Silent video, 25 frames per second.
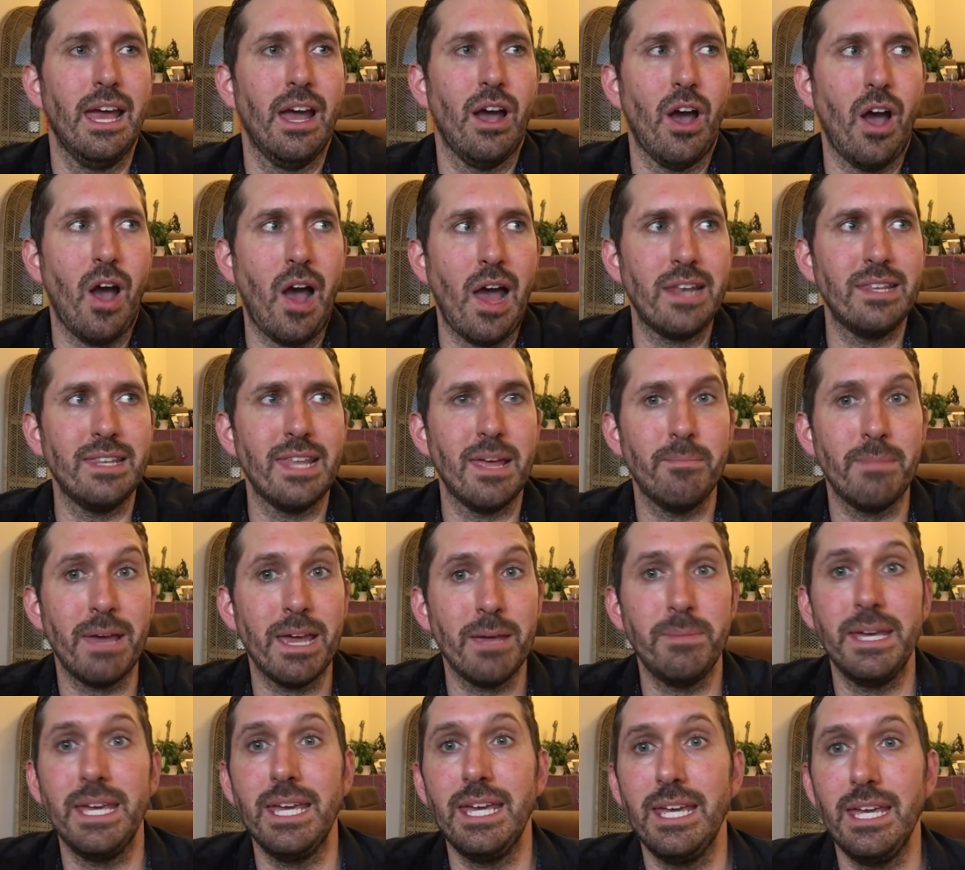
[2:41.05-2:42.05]
And there may
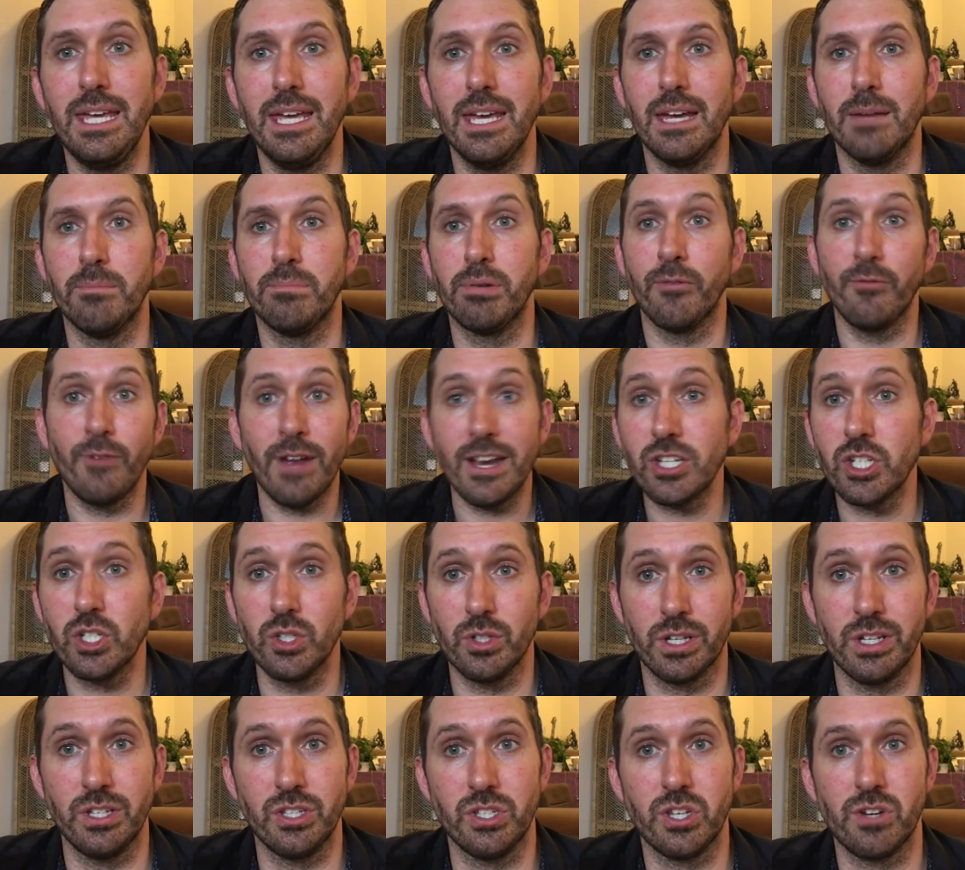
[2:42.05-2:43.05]
be professional
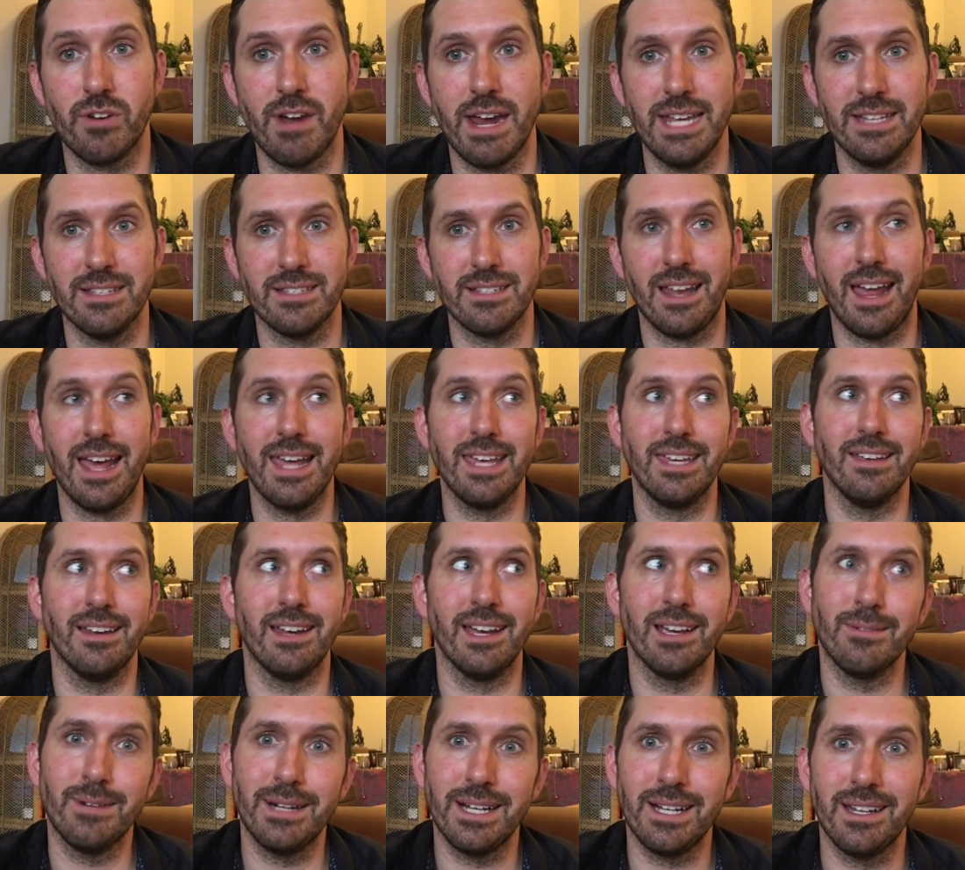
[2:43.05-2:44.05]
constraints, like you're
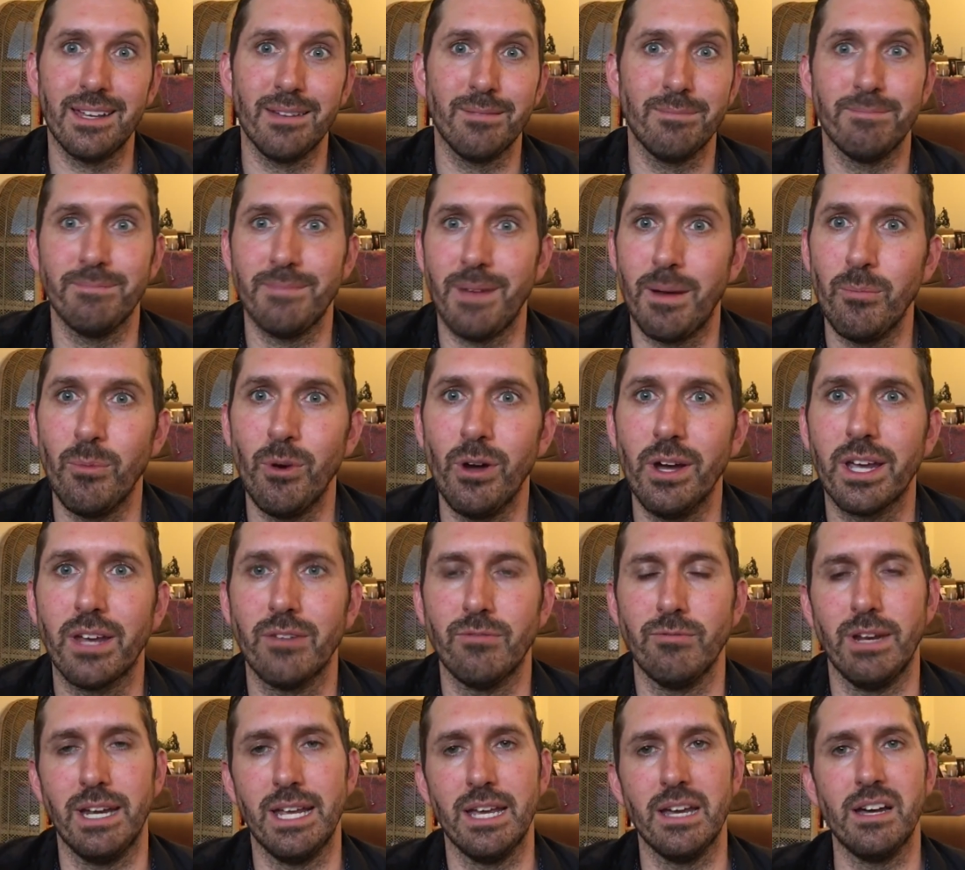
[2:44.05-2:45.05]
like, well, I, I'm working
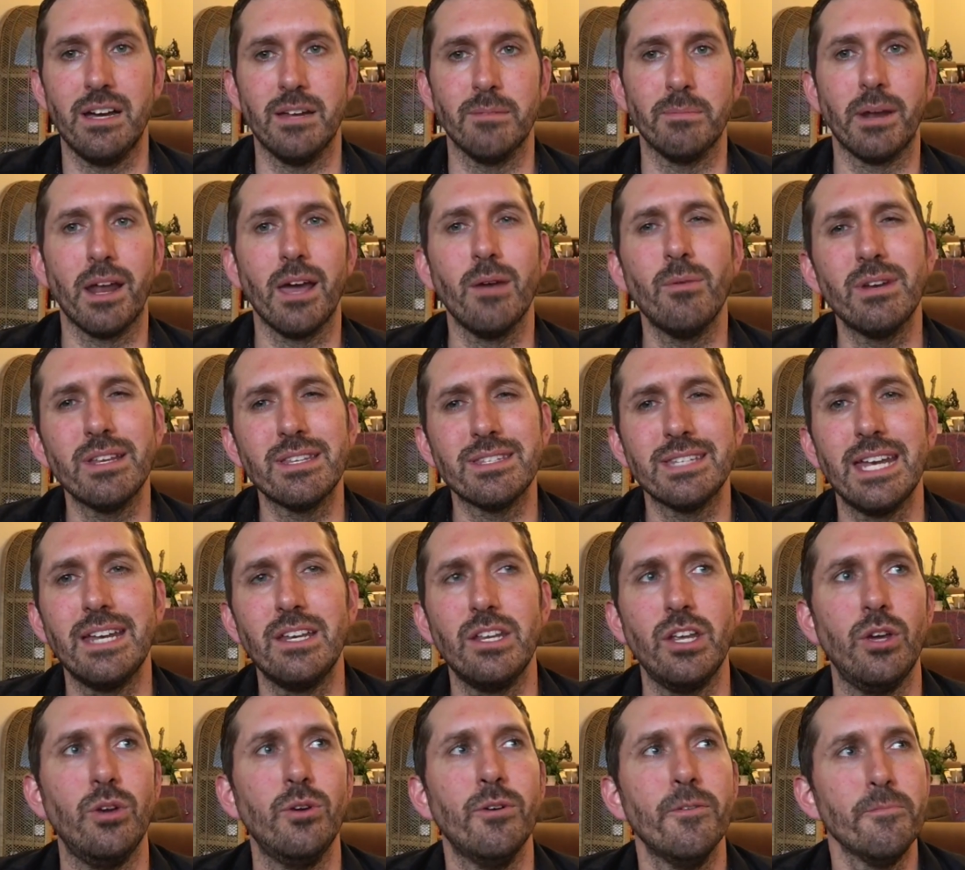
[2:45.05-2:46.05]
really hard. But I want to say to
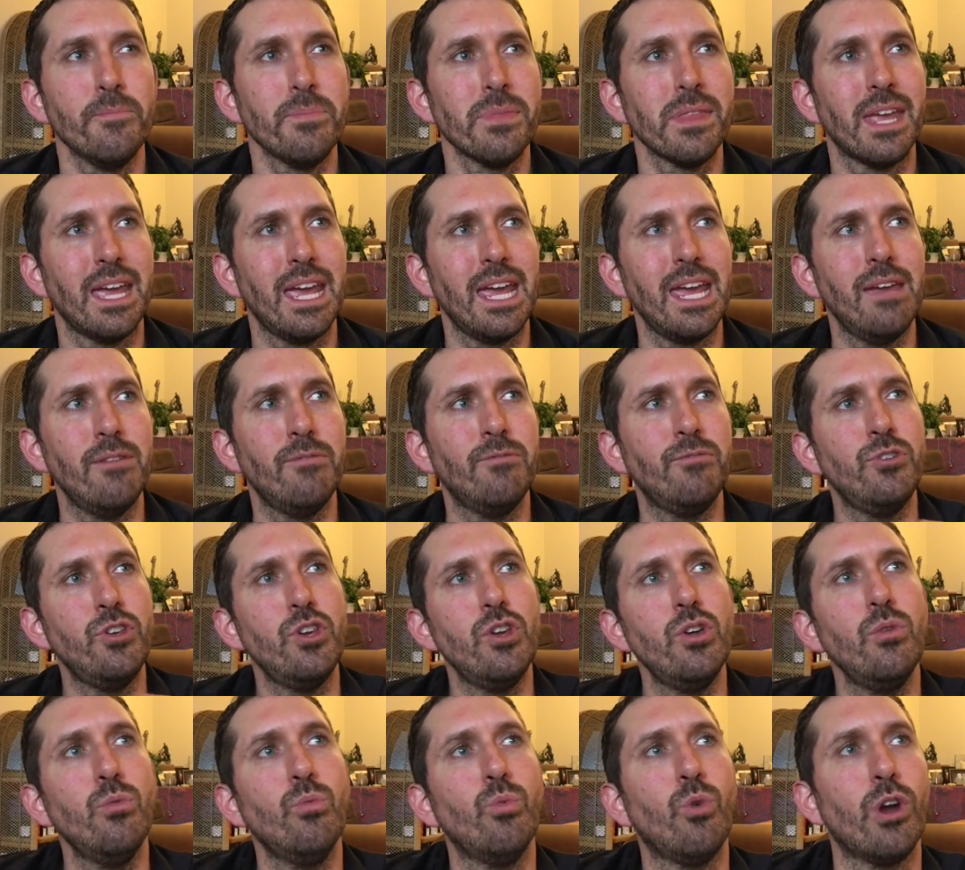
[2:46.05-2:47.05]
you, if
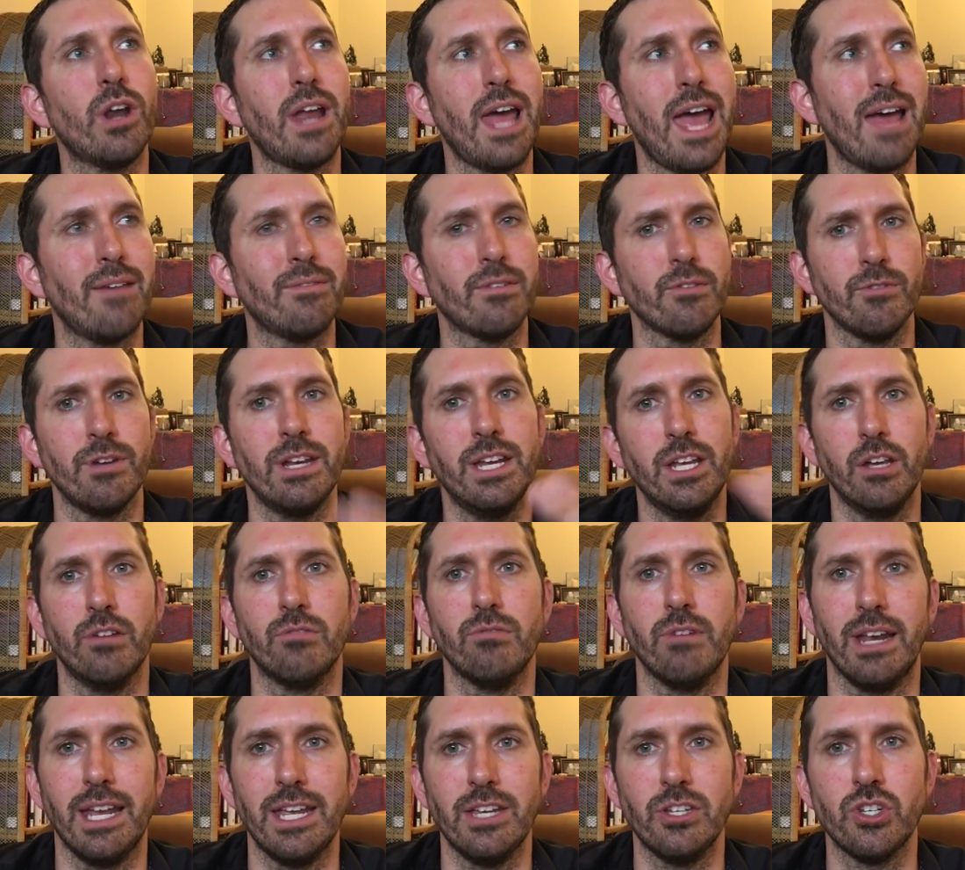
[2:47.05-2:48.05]
you want to have a really good
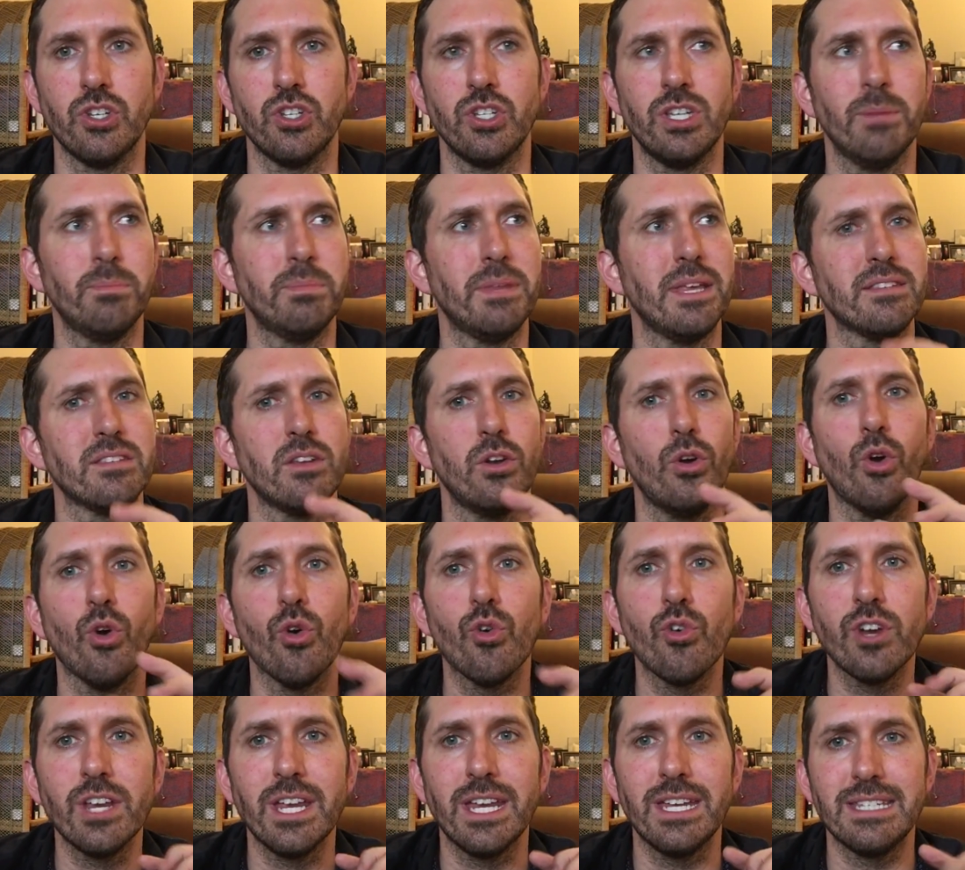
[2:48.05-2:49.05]
relationship, there's an
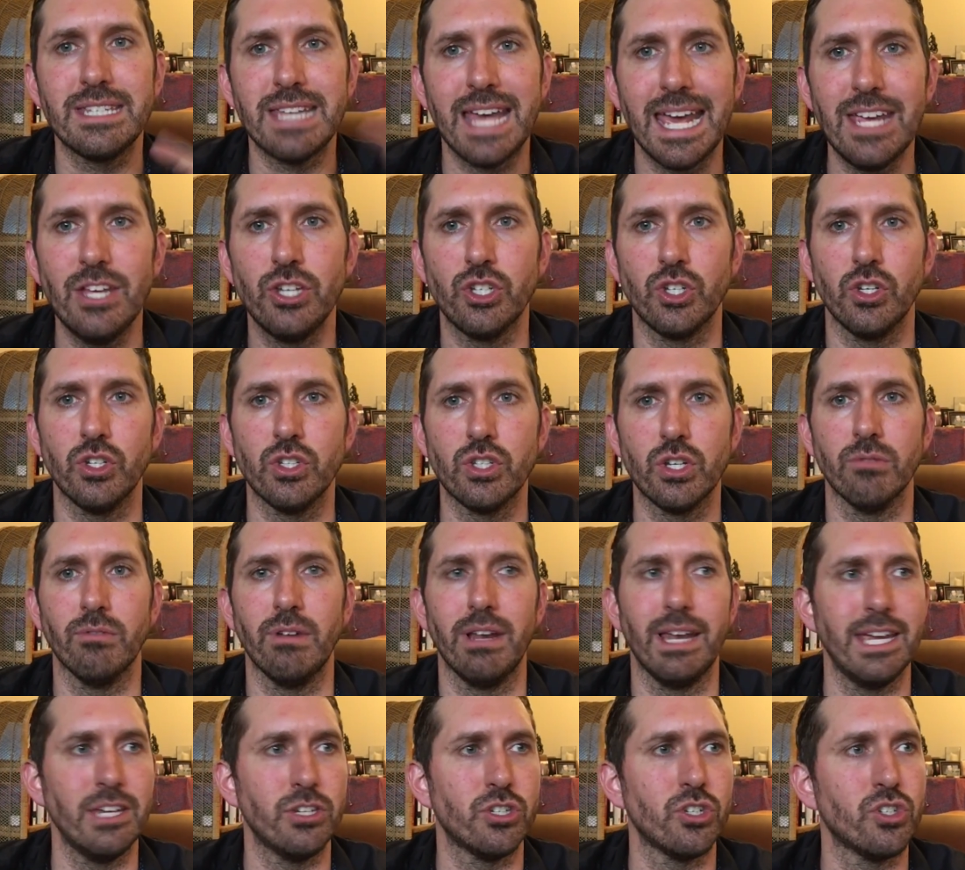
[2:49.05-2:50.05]
orientation to
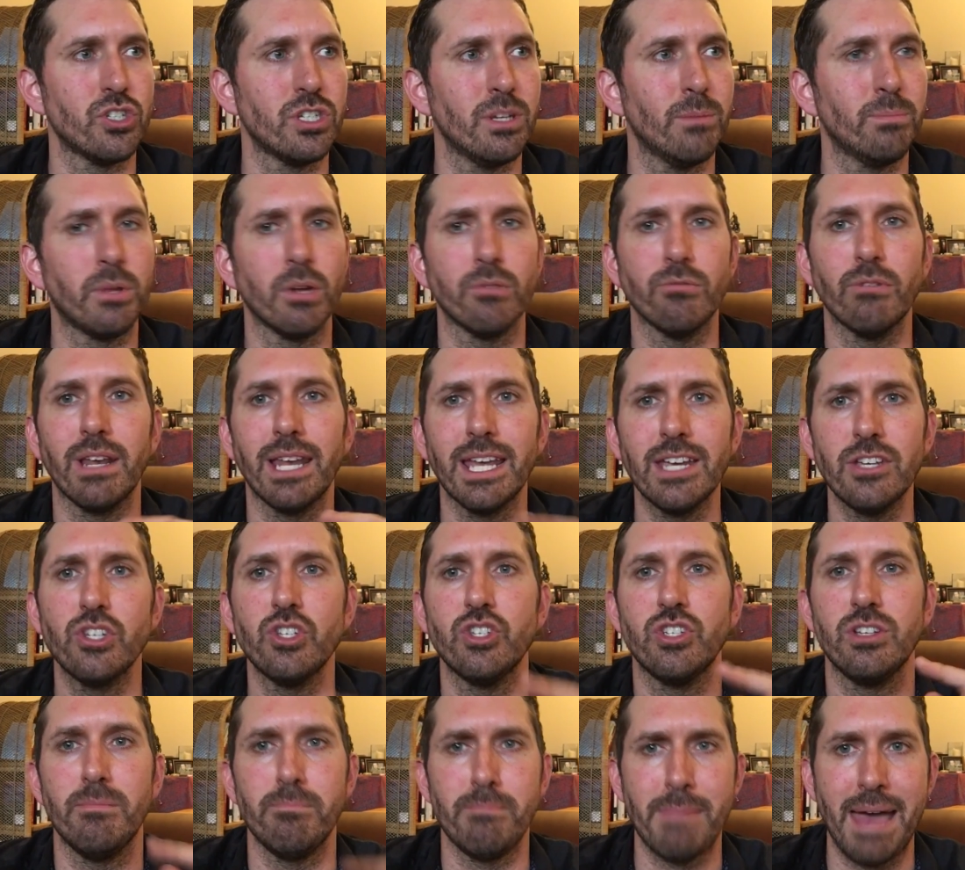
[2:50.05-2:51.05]
relationship that
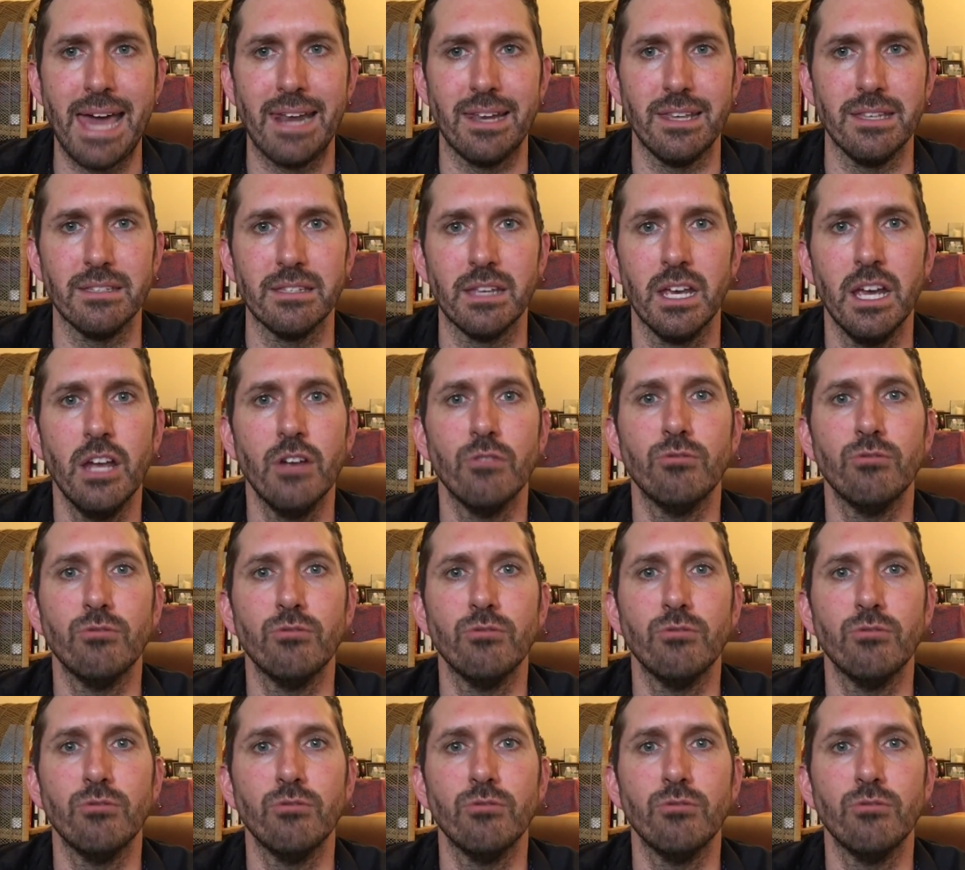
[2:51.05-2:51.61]
relationship matters.